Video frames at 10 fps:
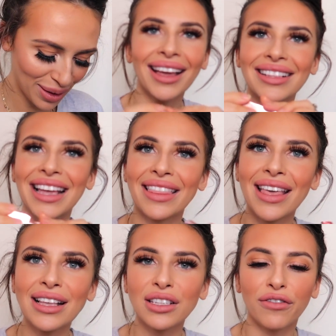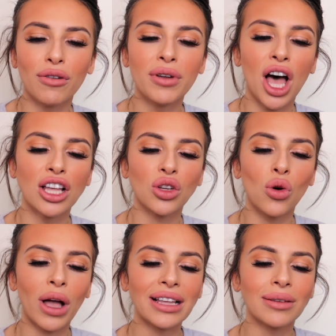Gonna take this from NARS
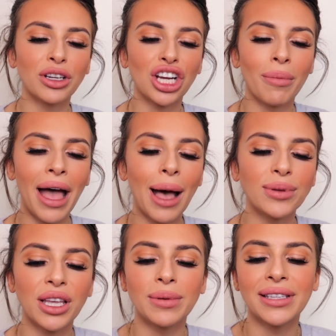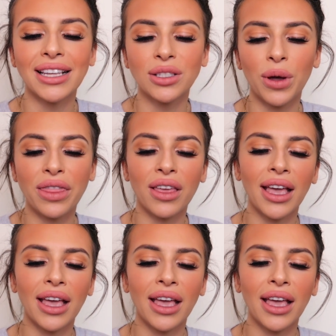Orgasm, which I'm absolutely obsessed with.